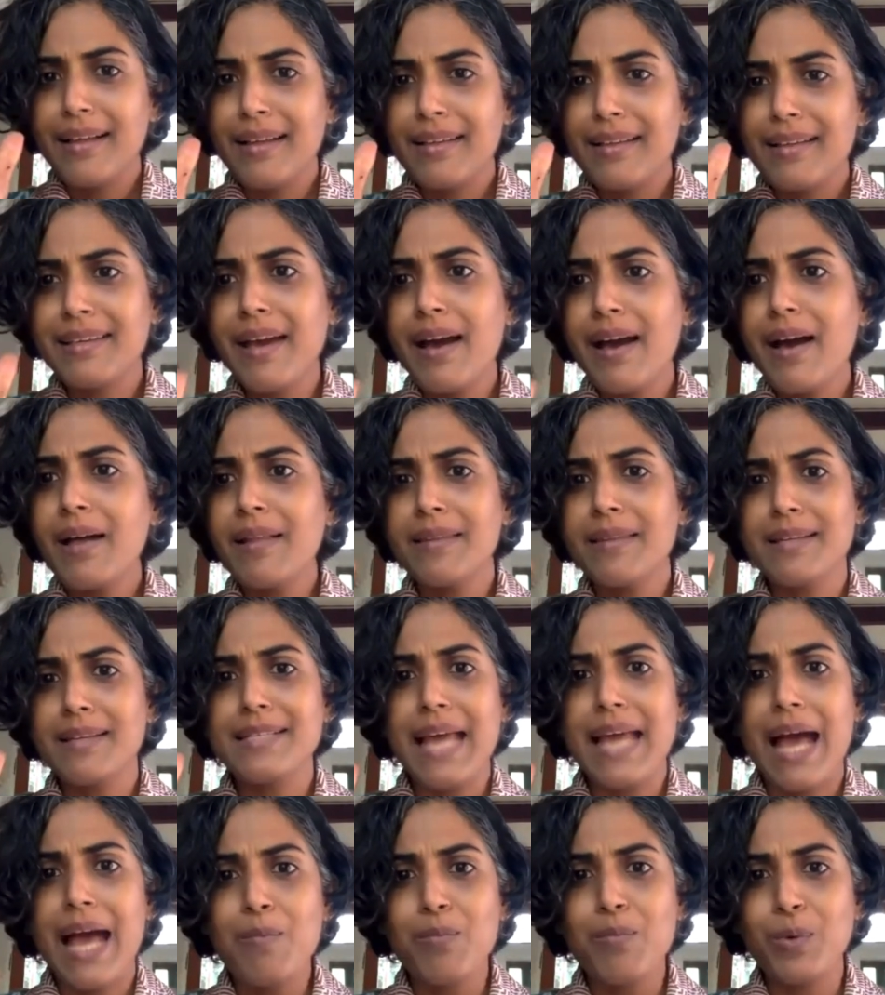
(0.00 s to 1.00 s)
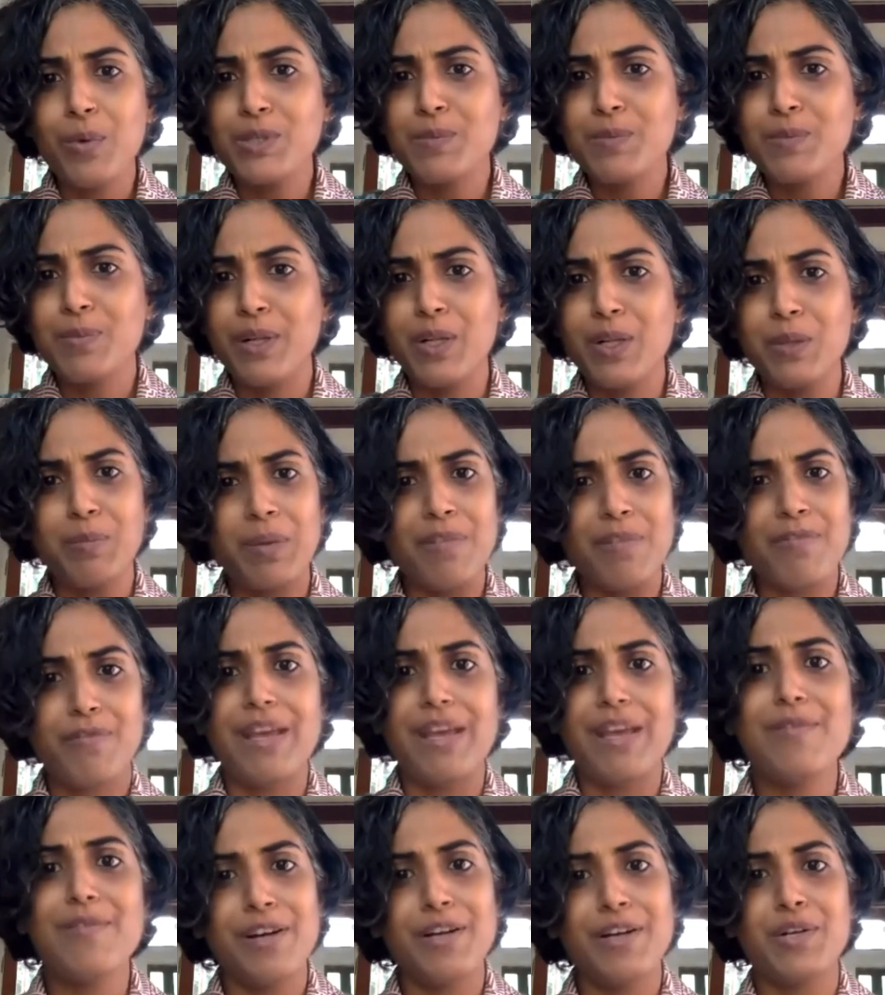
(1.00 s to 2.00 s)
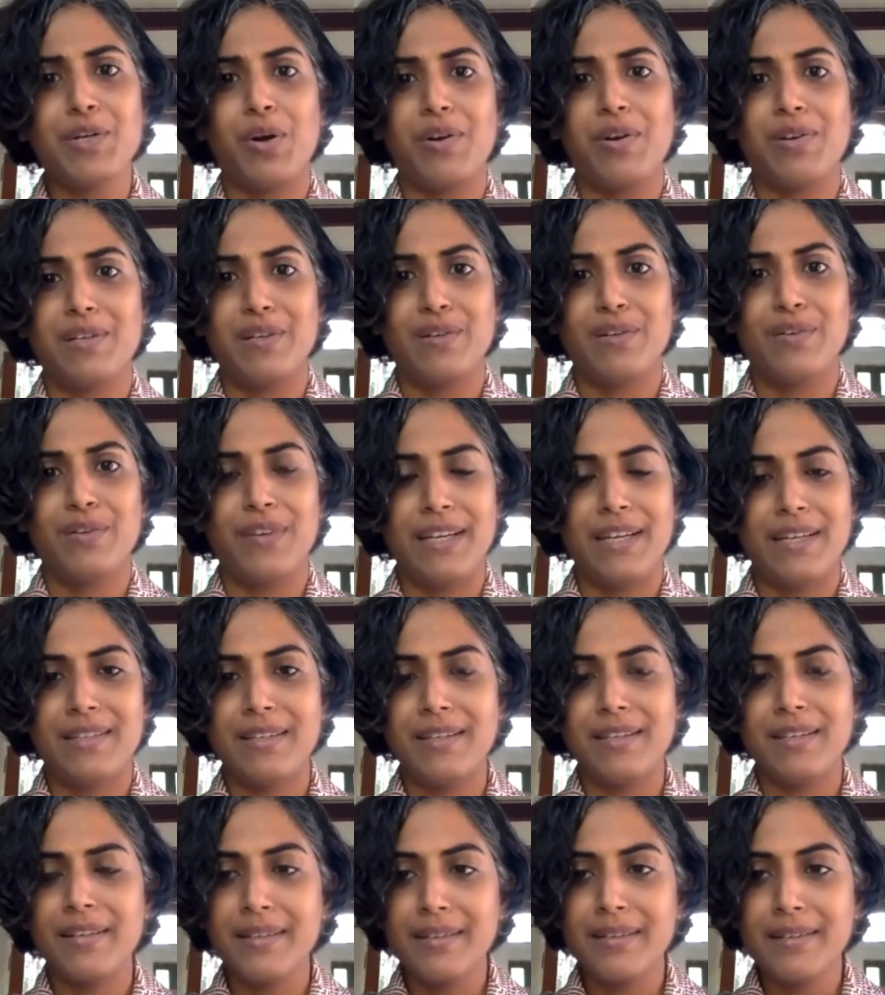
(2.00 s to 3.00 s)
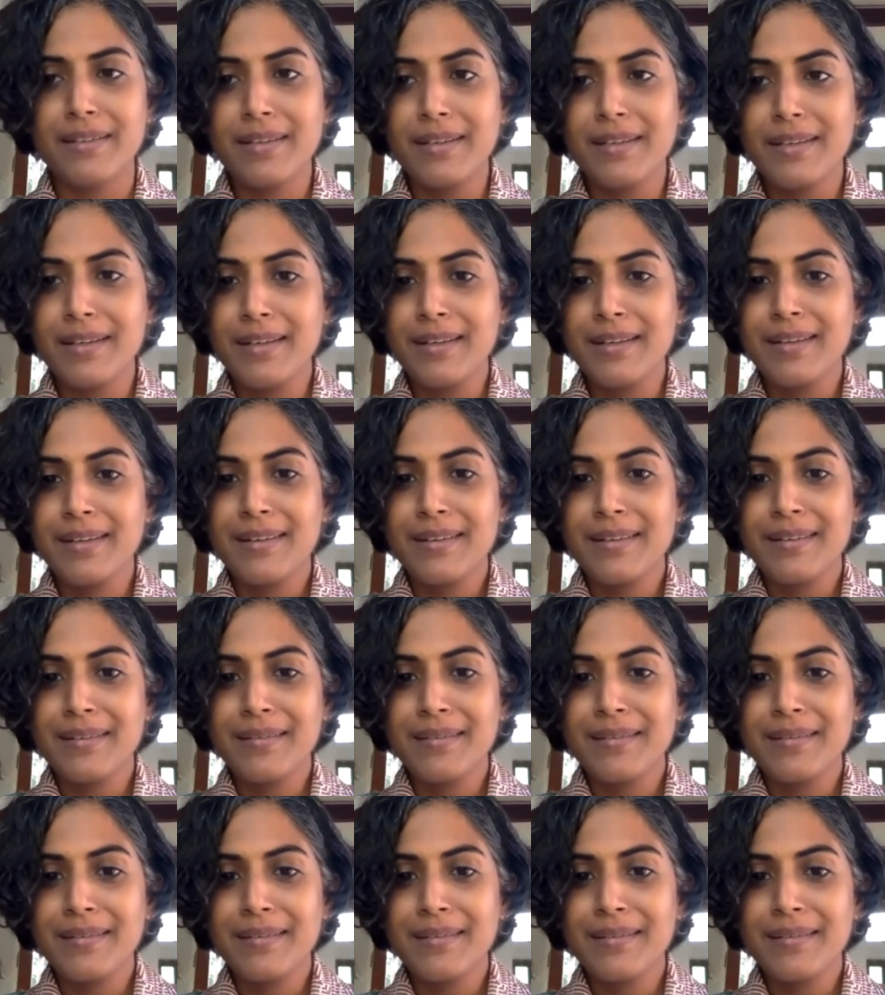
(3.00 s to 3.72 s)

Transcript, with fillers: Yeah, the dam was built, but we were not defeated. Yeah.